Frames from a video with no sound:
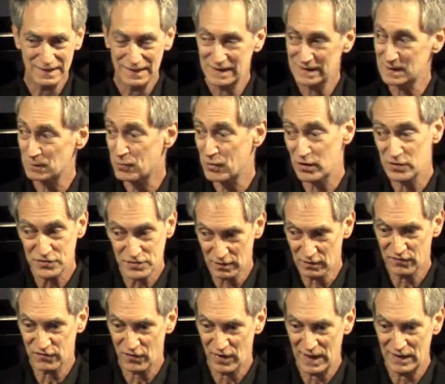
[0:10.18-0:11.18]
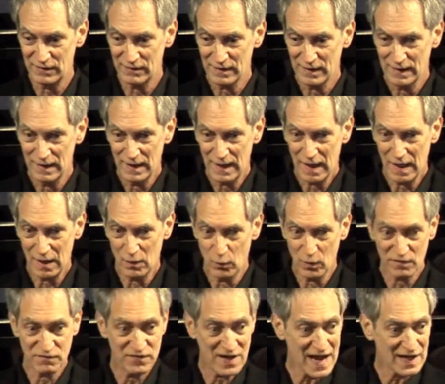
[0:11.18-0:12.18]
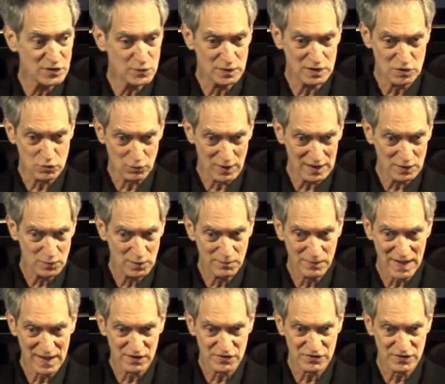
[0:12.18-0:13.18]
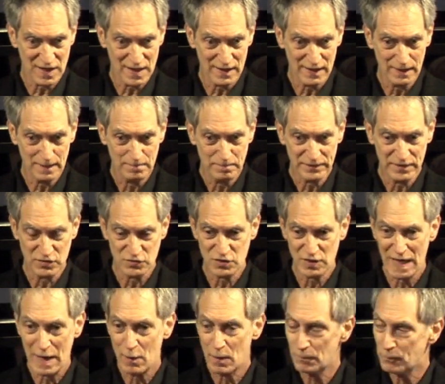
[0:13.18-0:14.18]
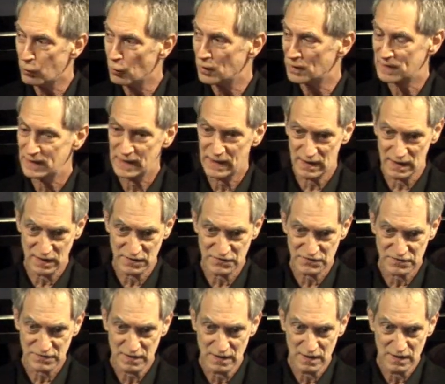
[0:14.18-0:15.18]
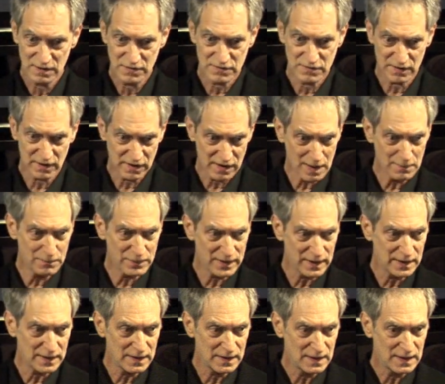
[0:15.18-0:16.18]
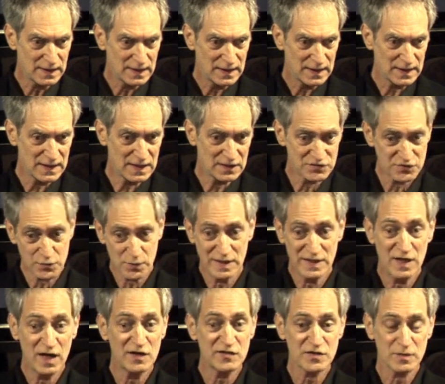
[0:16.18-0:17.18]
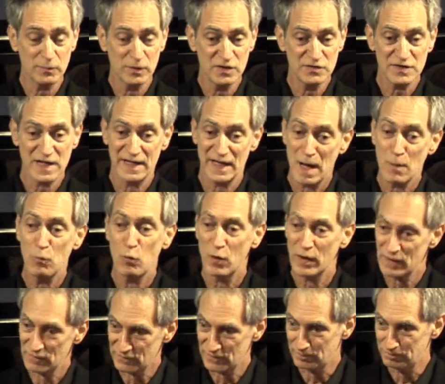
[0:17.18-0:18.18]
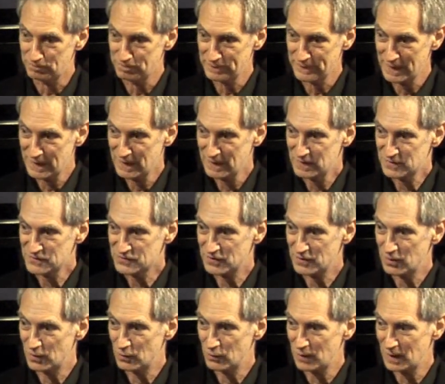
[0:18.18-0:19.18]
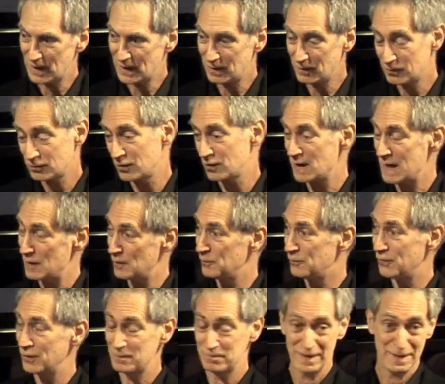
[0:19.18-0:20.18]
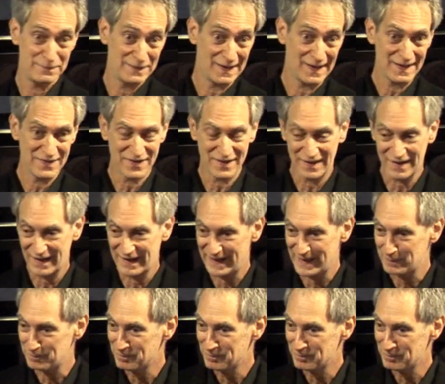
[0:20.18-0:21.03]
He's a personal friend. We're factory direct with Panasonic. To show you how important he is to the company, he has 3 customers, and I'm one of them. So, or how important maybe I think I